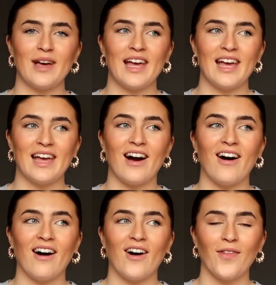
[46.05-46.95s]
We
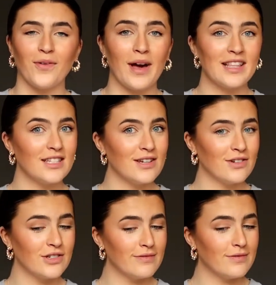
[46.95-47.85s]
are on the way to
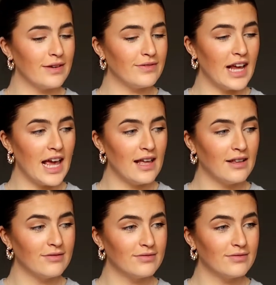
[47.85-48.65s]
250,